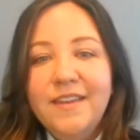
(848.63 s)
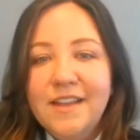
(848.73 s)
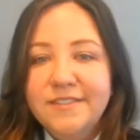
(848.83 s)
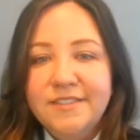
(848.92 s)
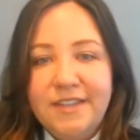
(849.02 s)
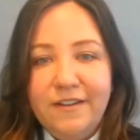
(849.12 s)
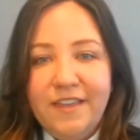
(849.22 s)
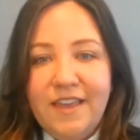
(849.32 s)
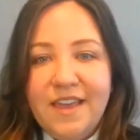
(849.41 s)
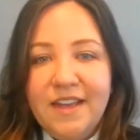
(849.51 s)

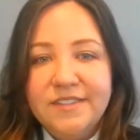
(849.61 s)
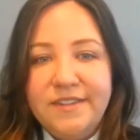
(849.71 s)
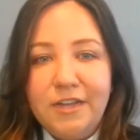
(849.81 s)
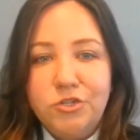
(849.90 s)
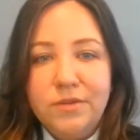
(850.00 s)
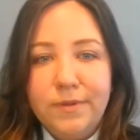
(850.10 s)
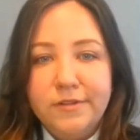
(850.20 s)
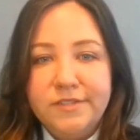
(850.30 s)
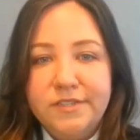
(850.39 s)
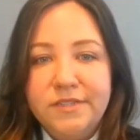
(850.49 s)
necessarily has natural
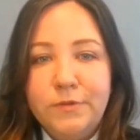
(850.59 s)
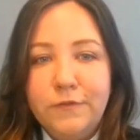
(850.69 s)
persons